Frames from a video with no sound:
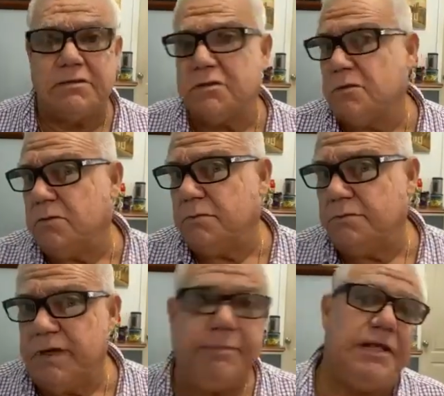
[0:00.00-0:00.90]
so
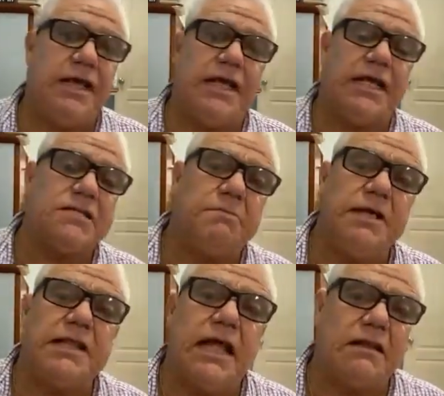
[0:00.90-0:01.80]
maybe they can
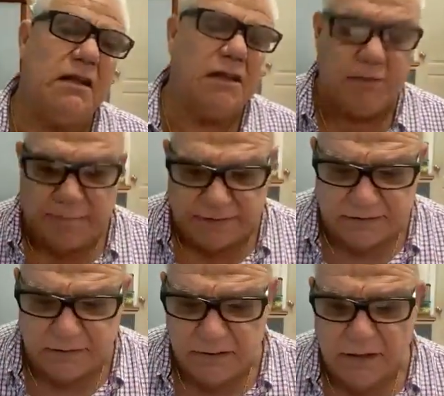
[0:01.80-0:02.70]
explain that a little
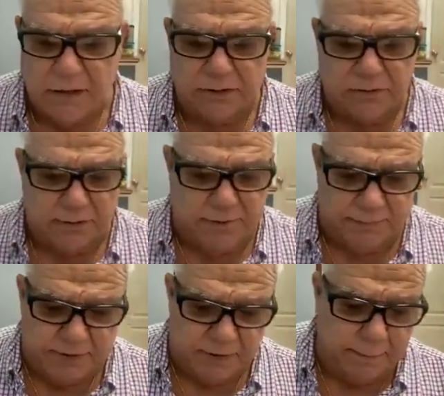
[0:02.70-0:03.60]
better to the
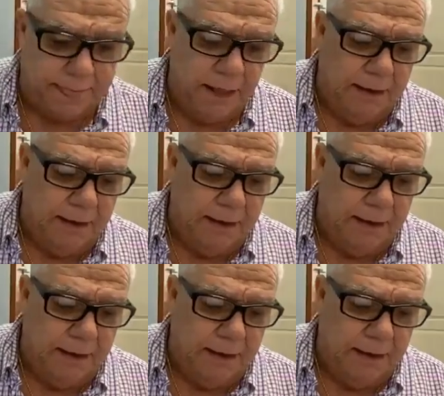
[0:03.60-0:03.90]
people.